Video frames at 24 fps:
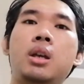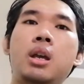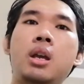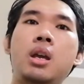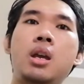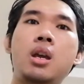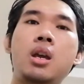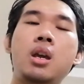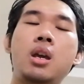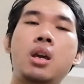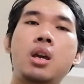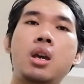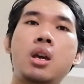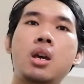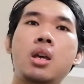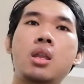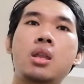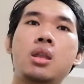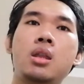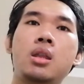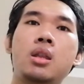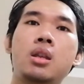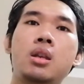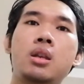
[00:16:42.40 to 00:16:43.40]

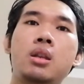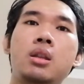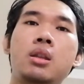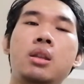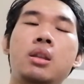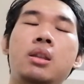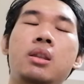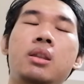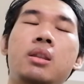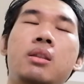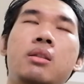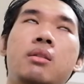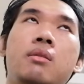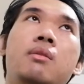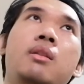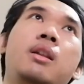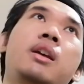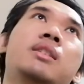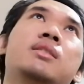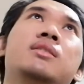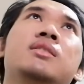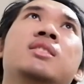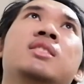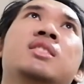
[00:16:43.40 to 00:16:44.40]
And
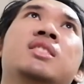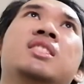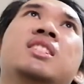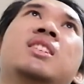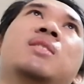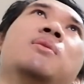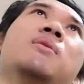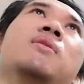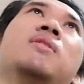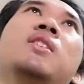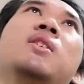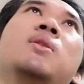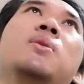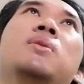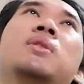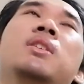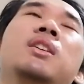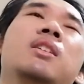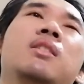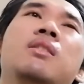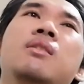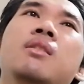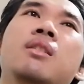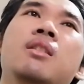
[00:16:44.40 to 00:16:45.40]
like some of the only
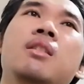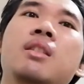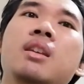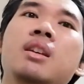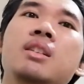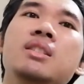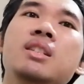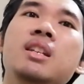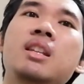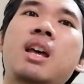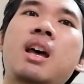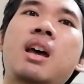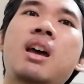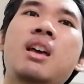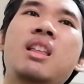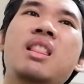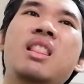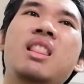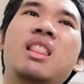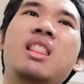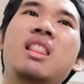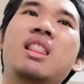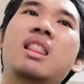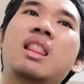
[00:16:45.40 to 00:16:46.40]
good things that I
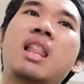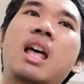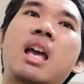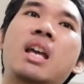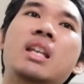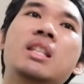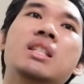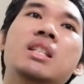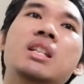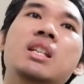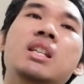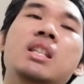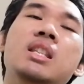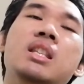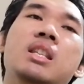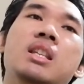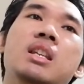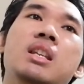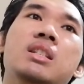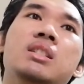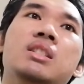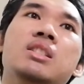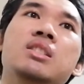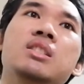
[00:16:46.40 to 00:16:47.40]
liked
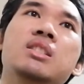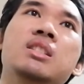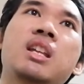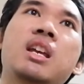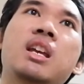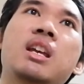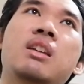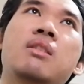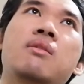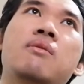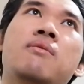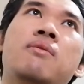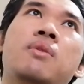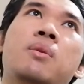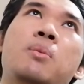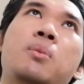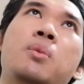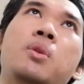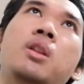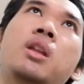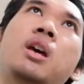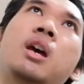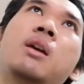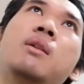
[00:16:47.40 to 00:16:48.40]
it's just like from
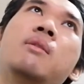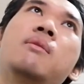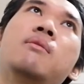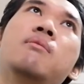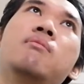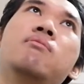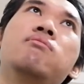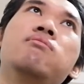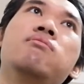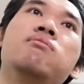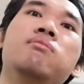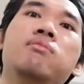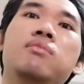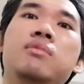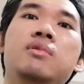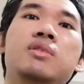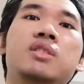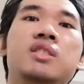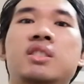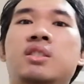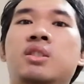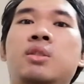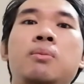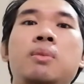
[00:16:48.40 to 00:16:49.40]
what I
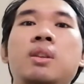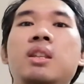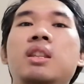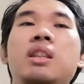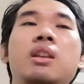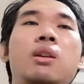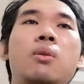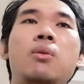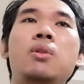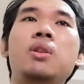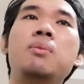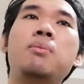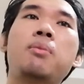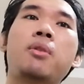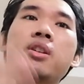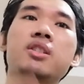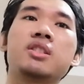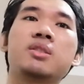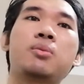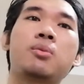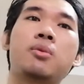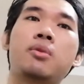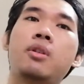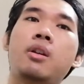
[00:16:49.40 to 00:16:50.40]
to me the only
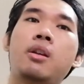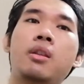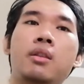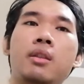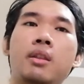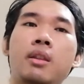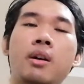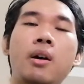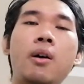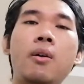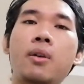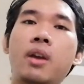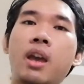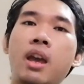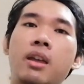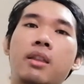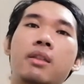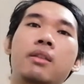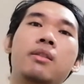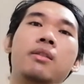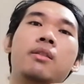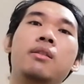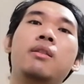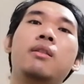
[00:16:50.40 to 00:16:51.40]
parts were in okay
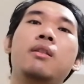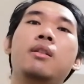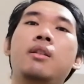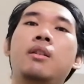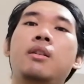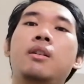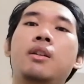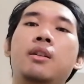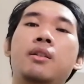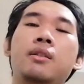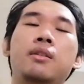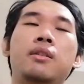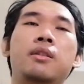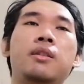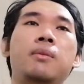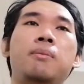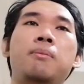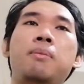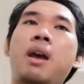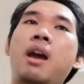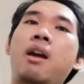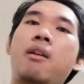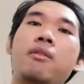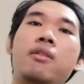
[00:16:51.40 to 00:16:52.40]
uh, the
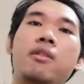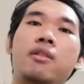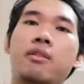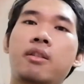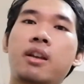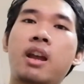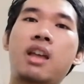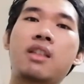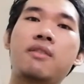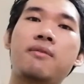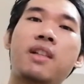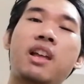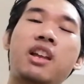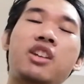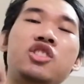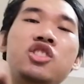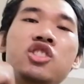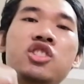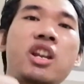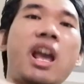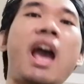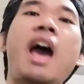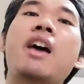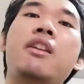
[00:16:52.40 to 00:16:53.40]
barrier kind of like
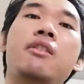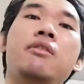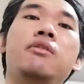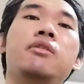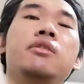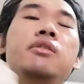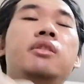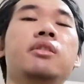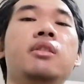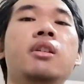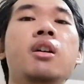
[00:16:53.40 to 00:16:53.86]
shattered